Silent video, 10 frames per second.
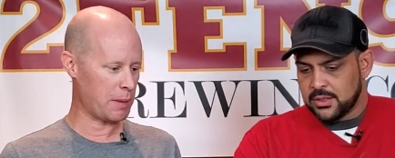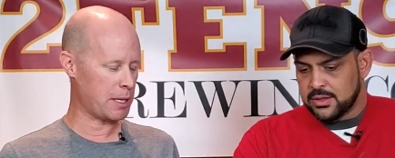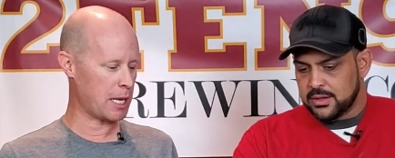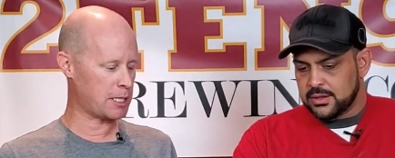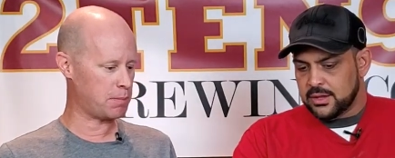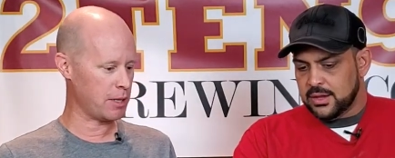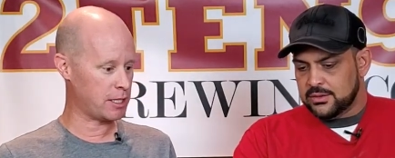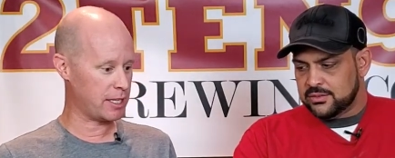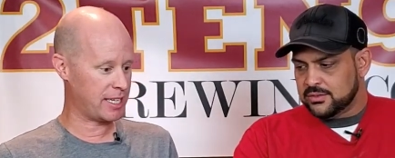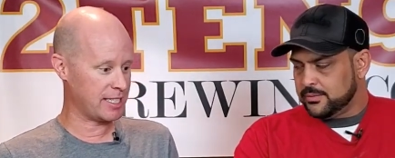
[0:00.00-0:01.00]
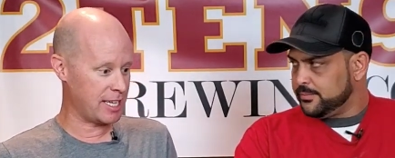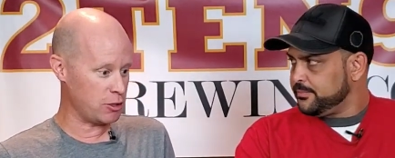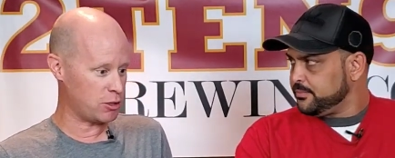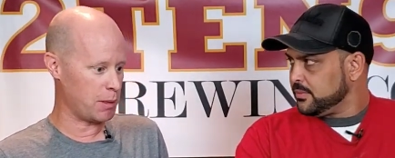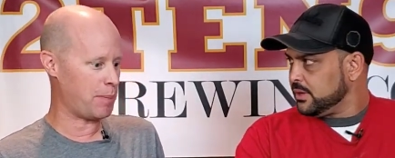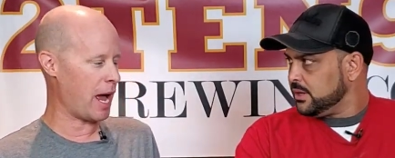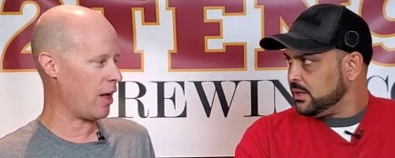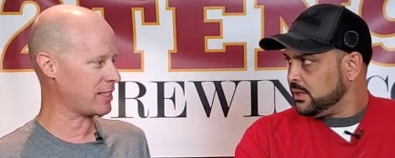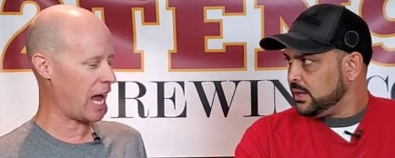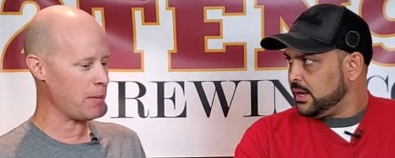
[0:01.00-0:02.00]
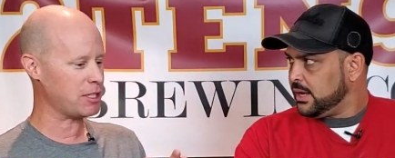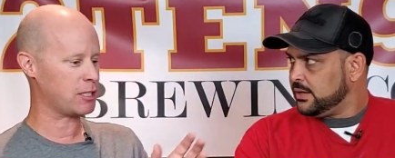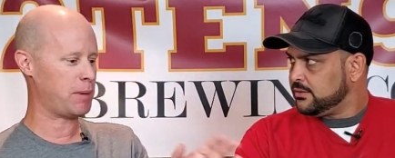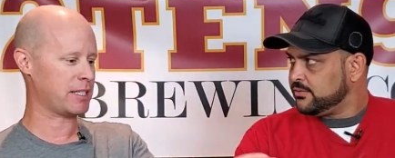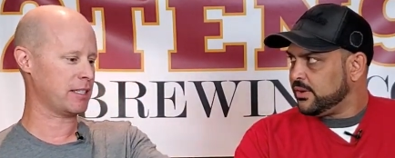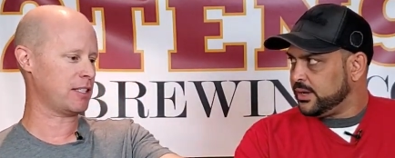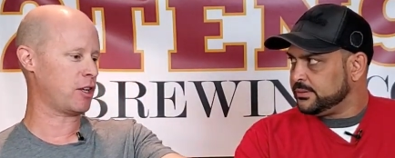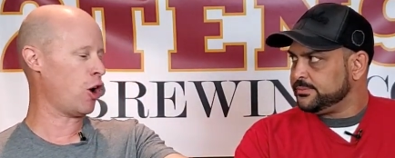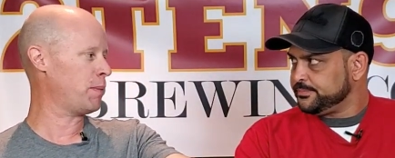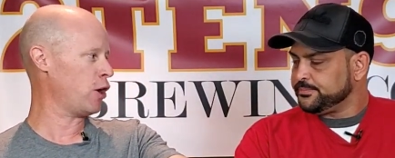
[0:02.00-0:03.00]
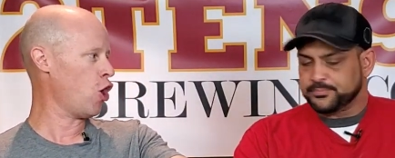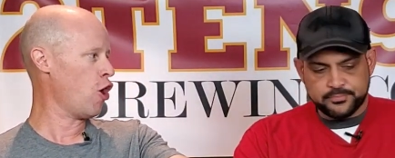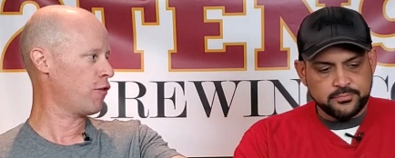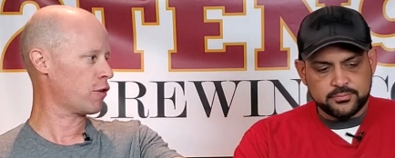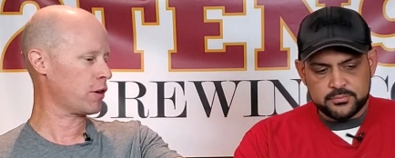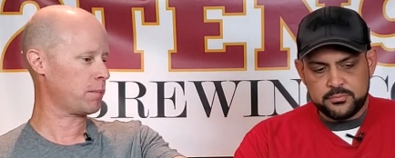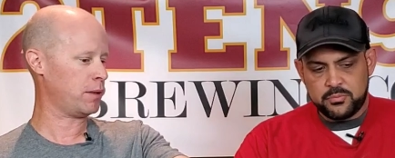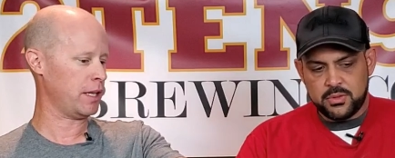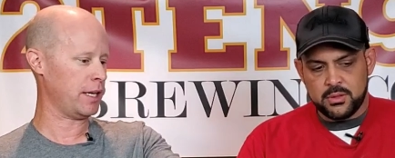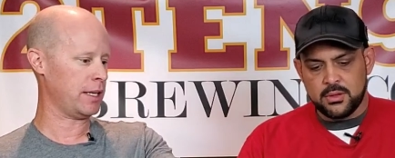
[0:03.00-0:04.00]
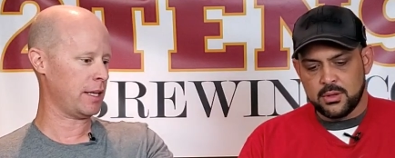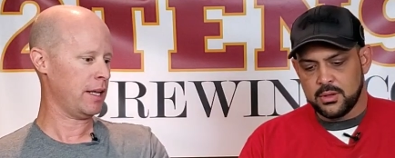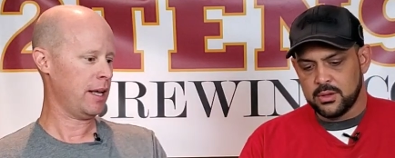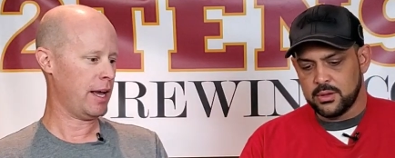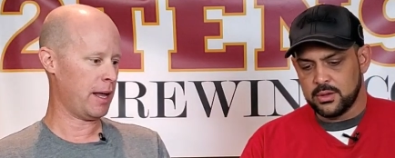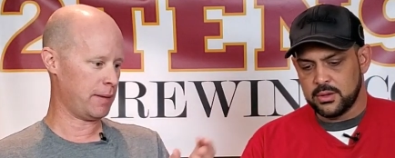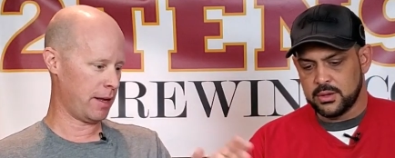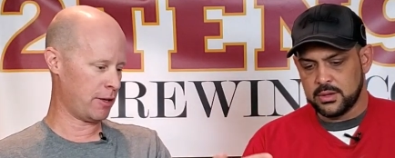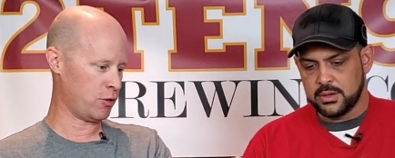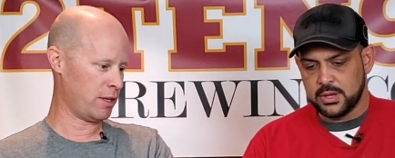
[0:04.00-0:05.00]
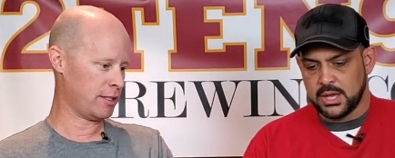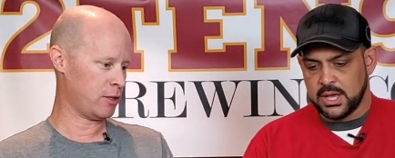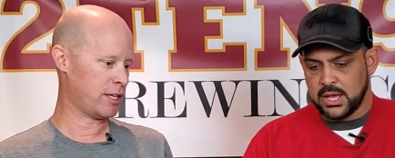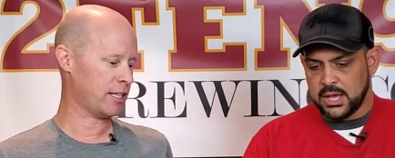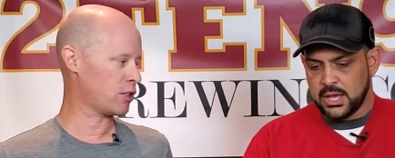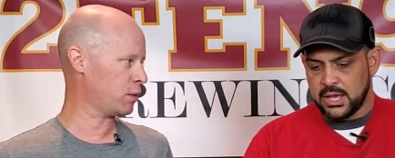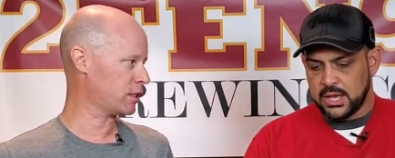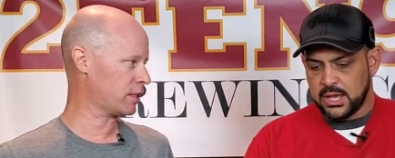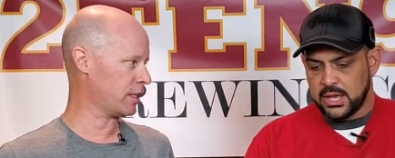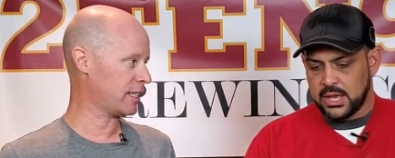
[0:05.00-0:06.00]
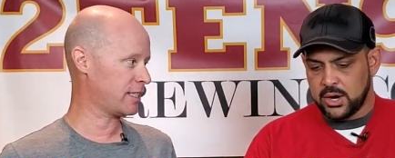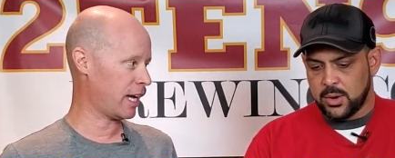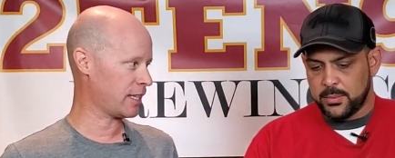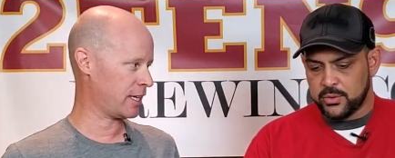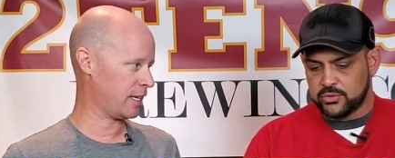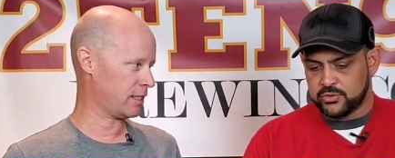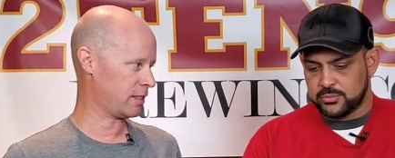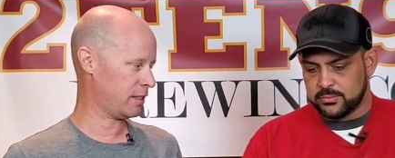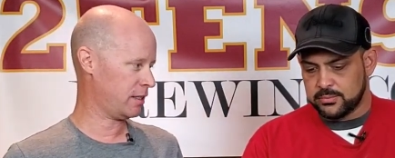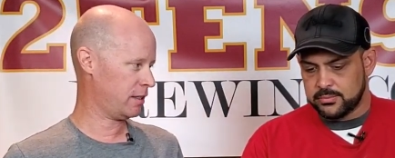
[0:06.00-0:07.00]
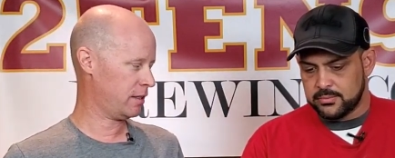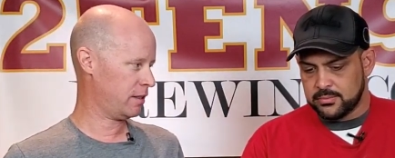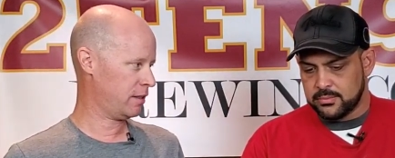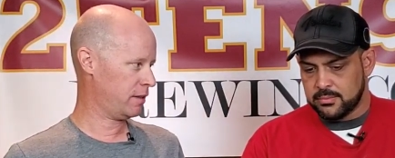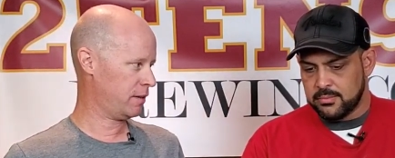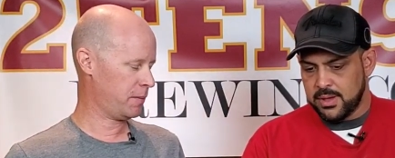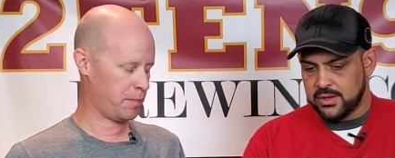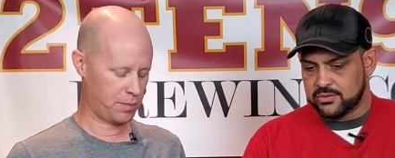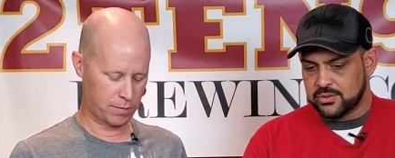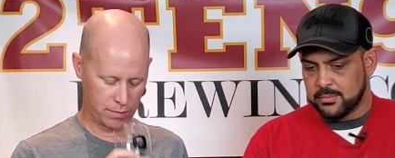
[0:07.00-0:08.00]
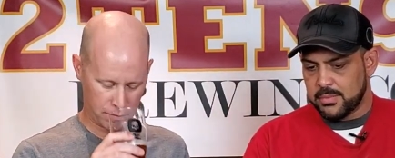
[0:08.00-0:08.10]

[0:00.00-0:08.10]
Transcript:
Speaker 1: I mean, it, it's it's continued to be balanced. Yeah, I was expecting this to be overplayed and and you you taste the whiskey. That's it almost
Speaker 2: the makes the hmm.